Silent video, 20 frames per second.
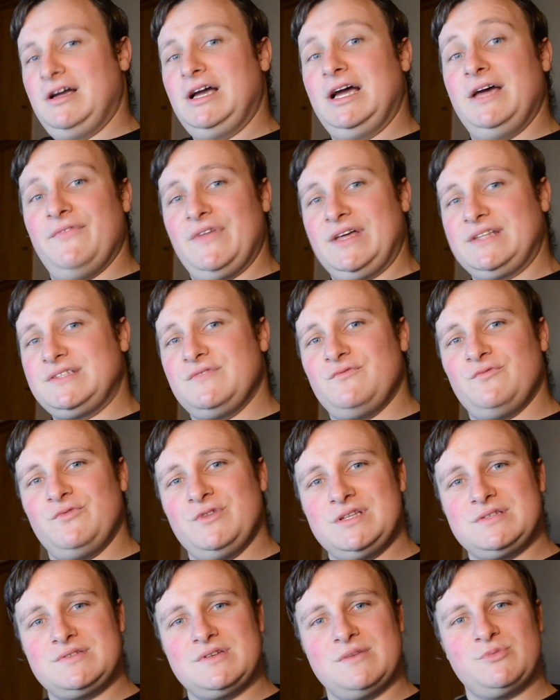And that's it
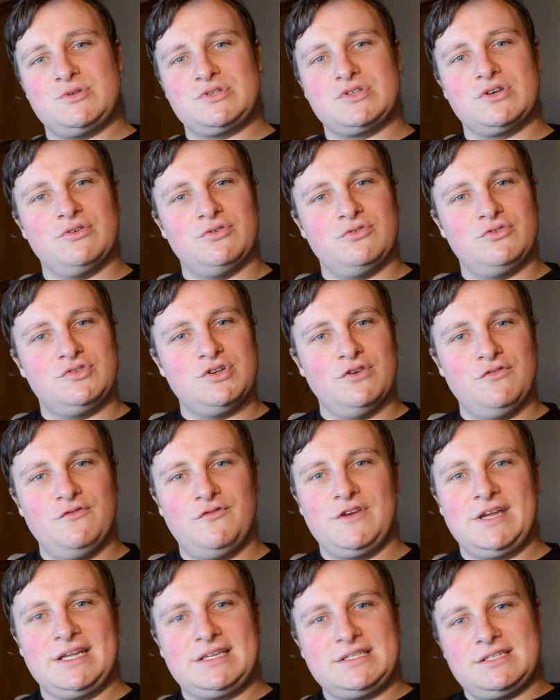for this episode. Don't
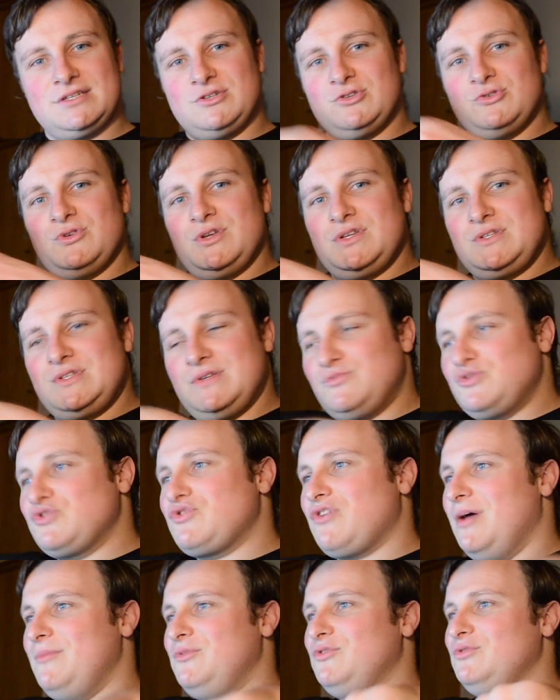forget to
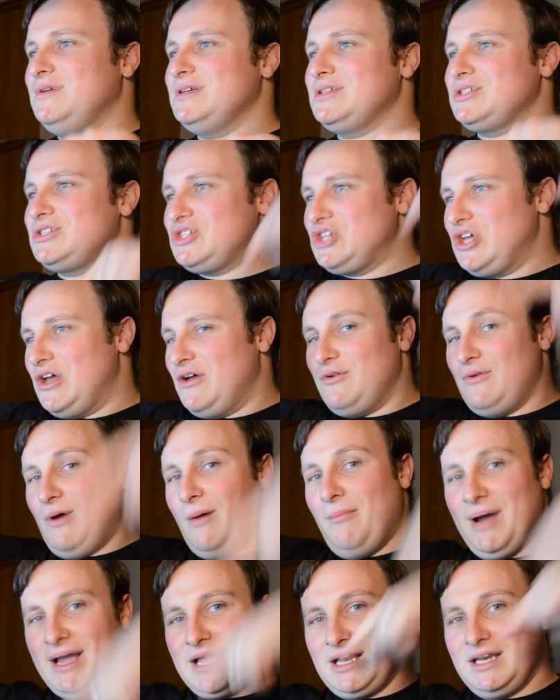subscribe to us
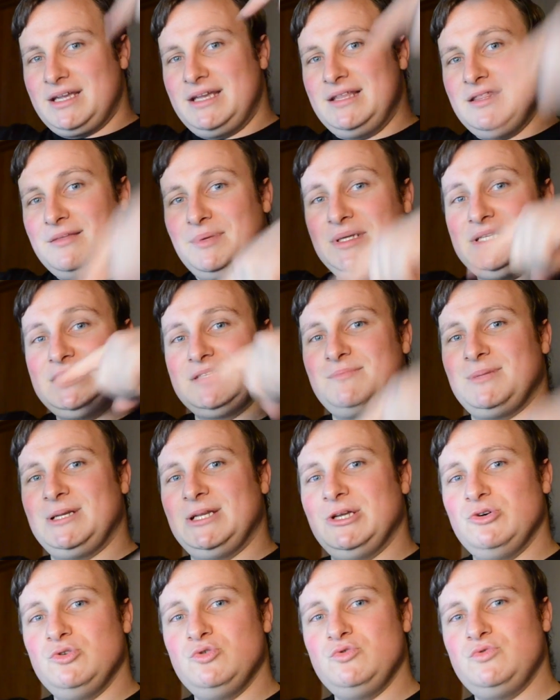by clicking the buttons
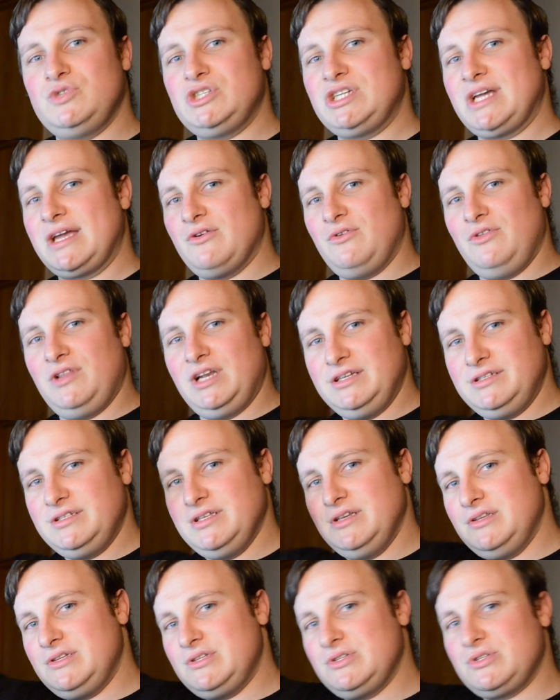below. Check out all the links
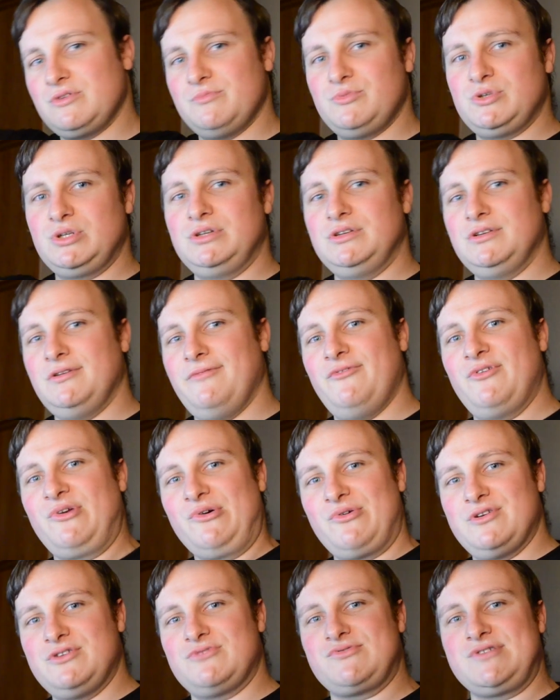in the description if
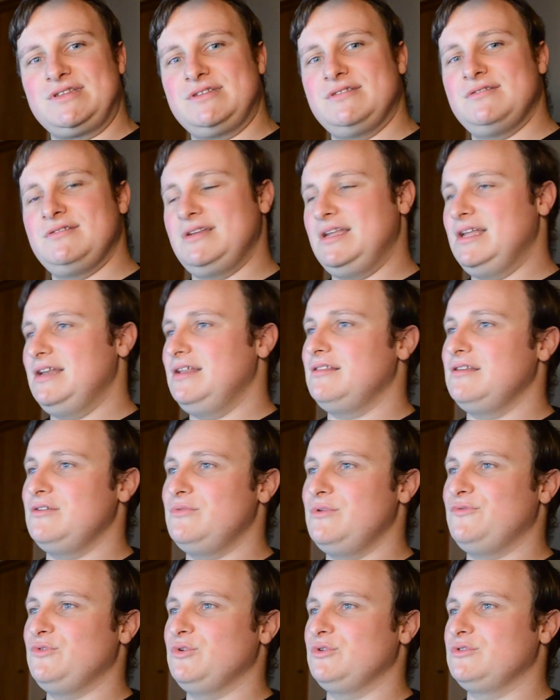you're interested in anything
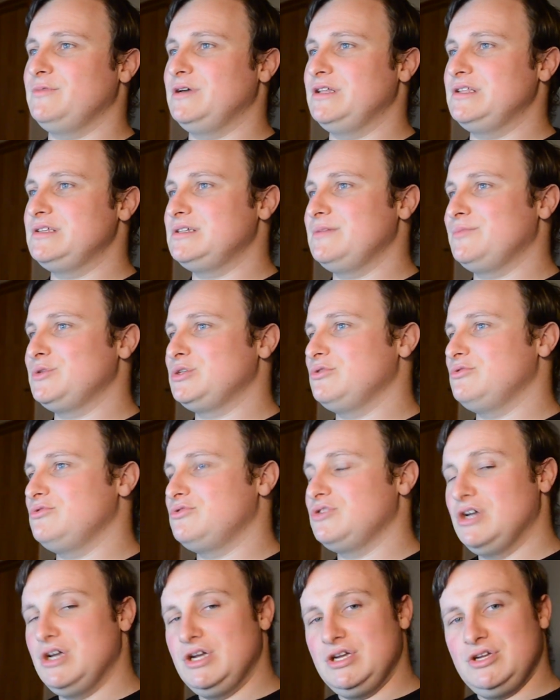we've talked about this
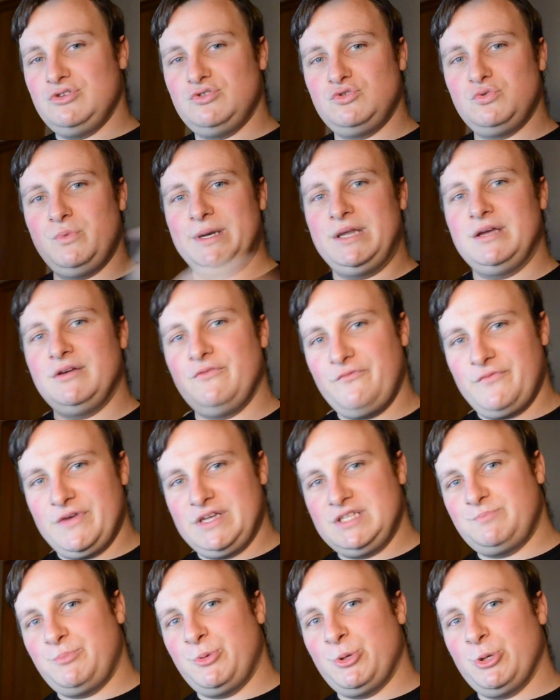episode. Twitter,
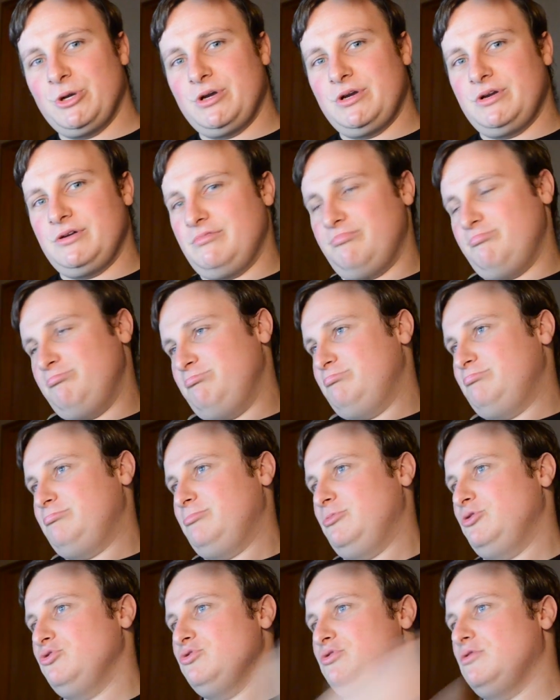Facebook,
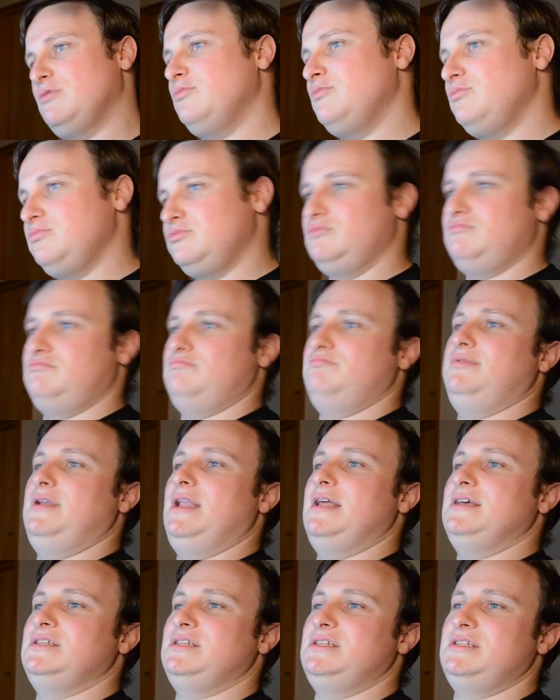Google
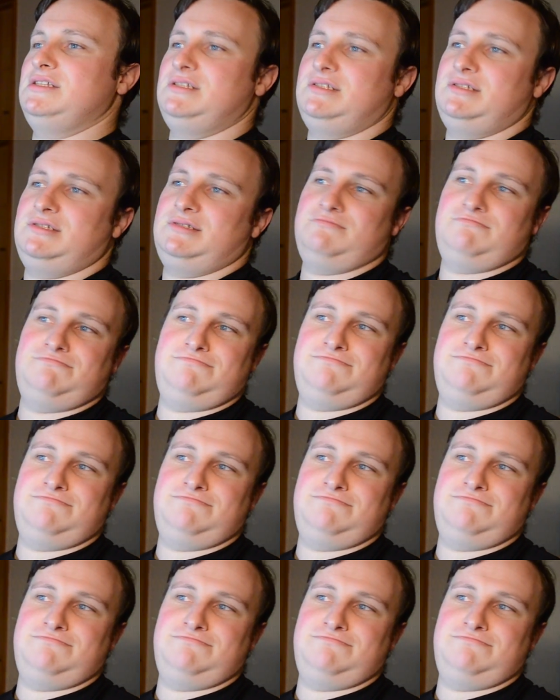Plus.